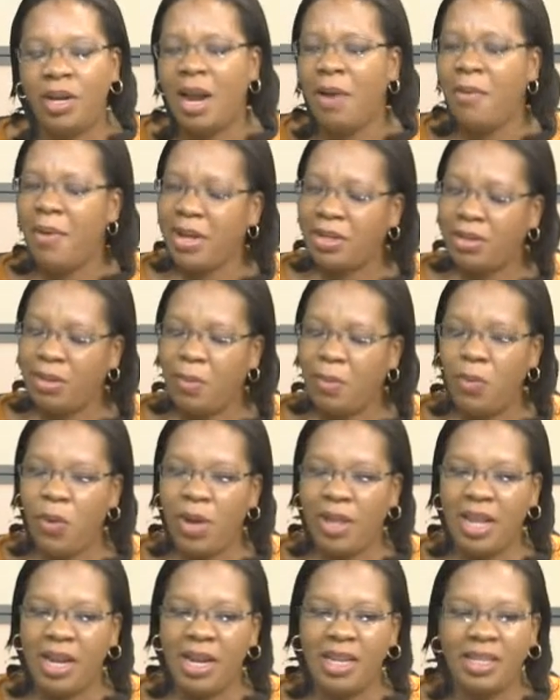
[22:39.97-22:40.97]
I read
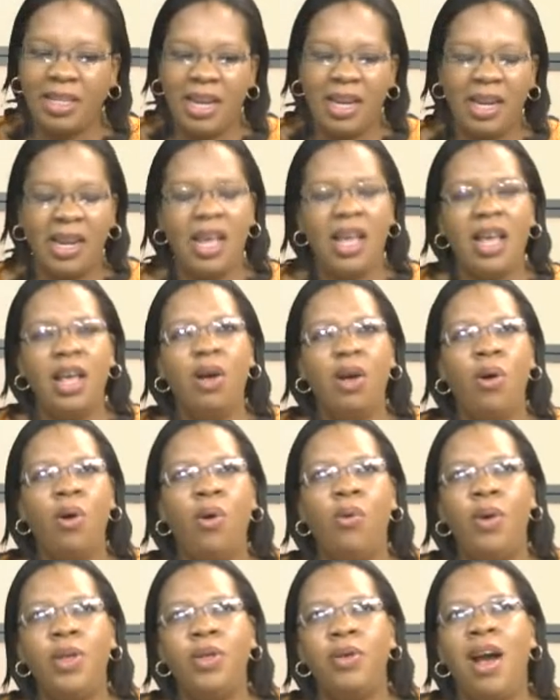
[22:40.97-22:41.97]
somewhere that they said, oh,
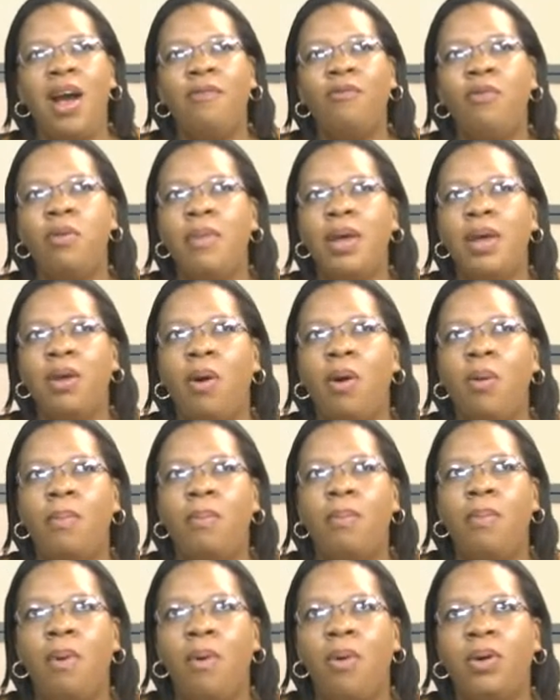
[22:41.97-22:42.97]
when you have women on
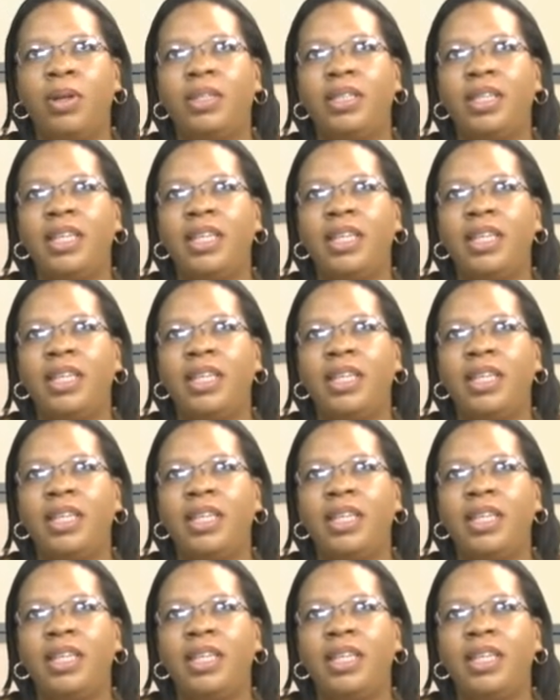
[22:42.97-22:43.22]
board,